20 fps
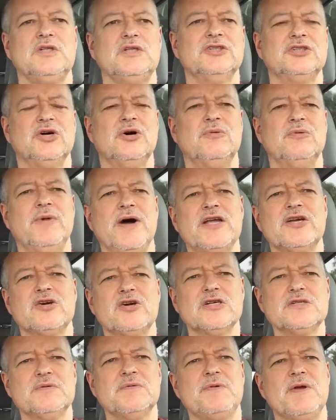So my
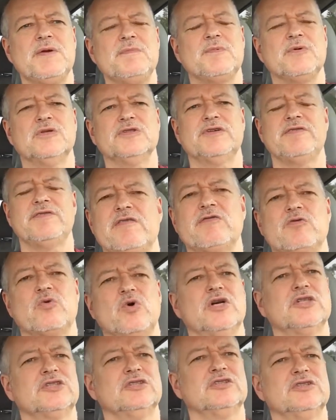encouragement to people is, if
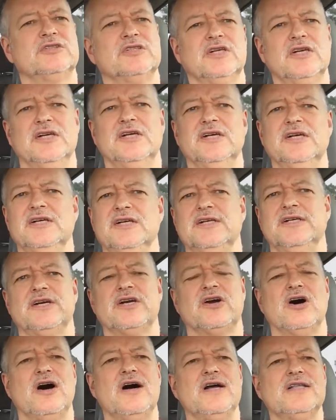questions, you
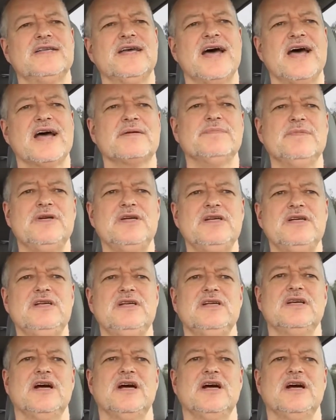can contact me.